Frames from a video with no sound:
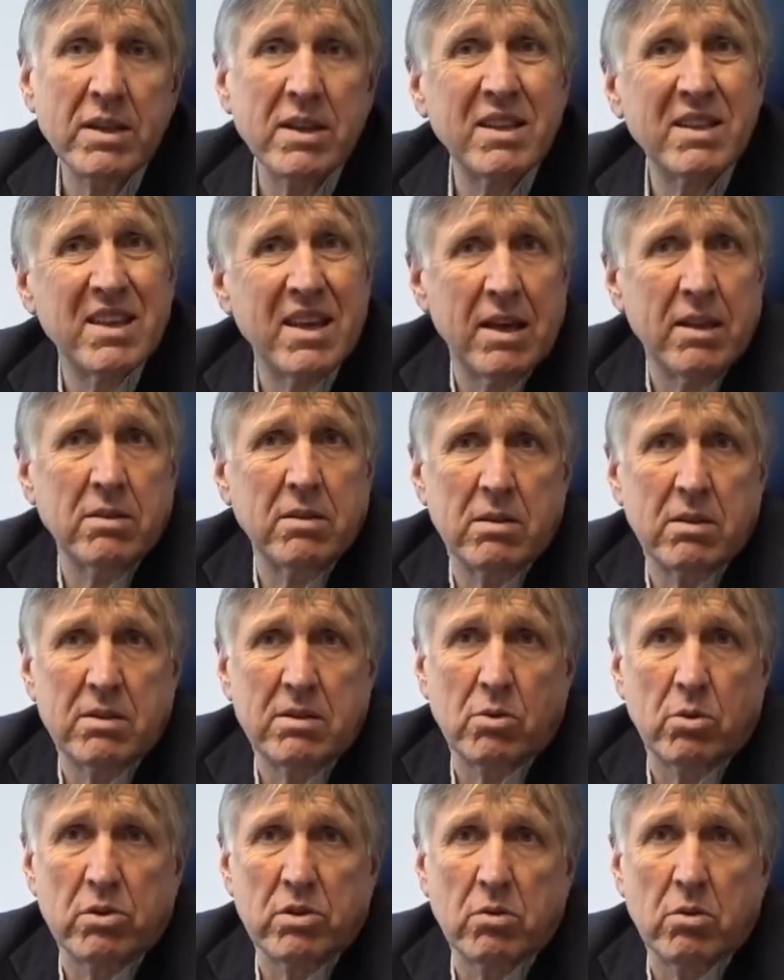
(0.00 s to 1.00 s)
And at the end,
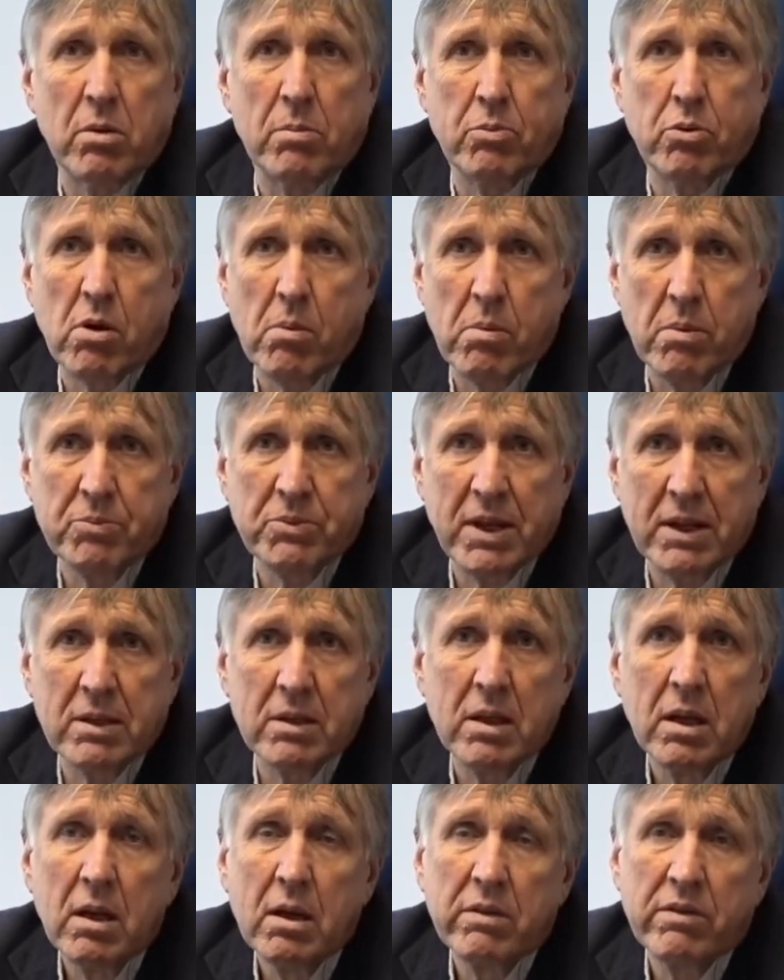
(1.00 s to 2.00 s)
it's also a problem
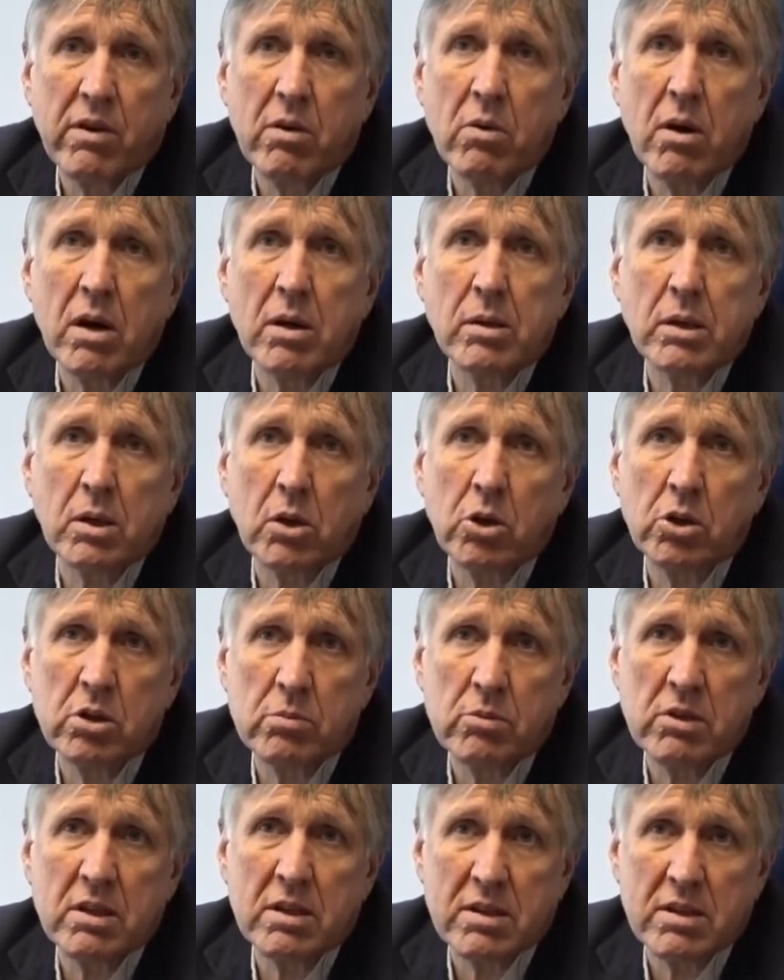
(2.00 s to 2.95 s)
then for our economy